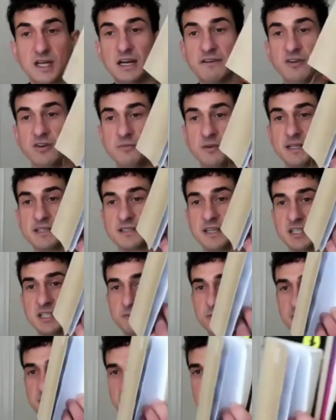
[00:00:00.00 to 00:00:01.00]
I have all my
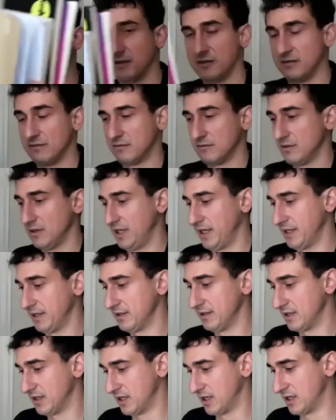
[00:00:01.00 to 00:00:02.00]
sketchbooks here.
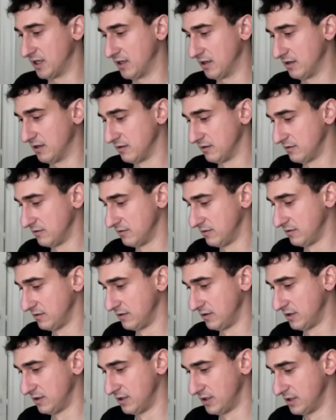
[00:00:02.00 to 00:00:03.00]
And uh,
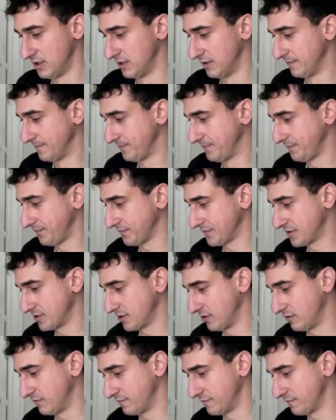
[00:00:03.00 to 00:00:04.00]

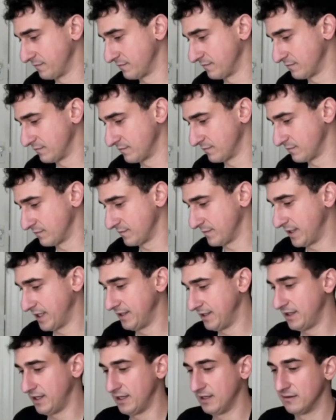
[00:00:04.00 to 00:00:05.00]
so,
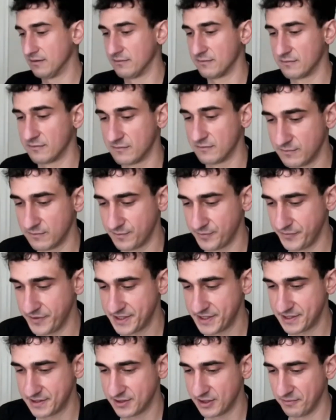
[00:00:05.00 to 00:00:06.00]
and then
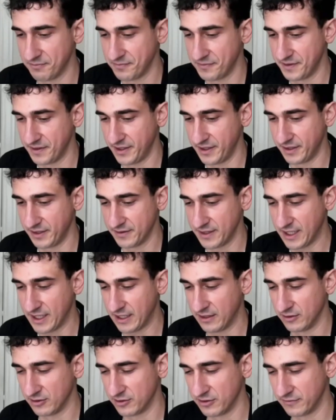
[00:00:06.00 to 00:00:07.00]
this is something that I
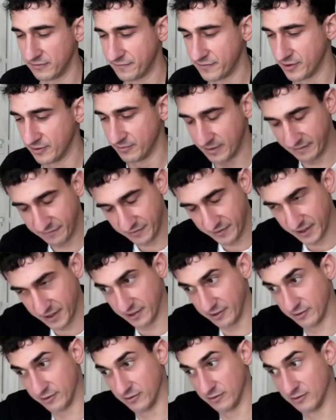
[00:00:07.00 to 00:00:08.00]
learned from, I forget
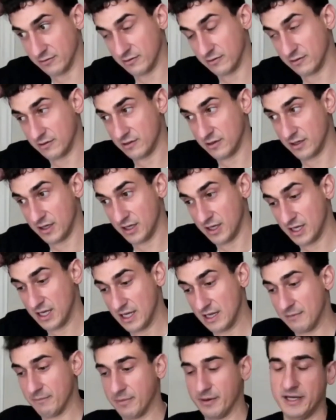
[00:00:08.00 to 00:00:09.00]
who,
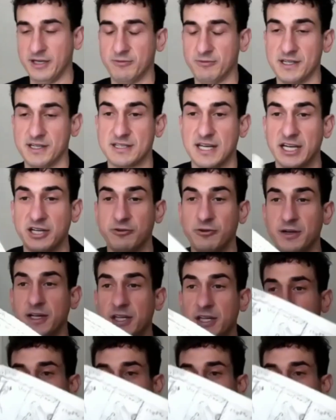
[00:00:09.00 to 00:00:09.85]
but anyways, I create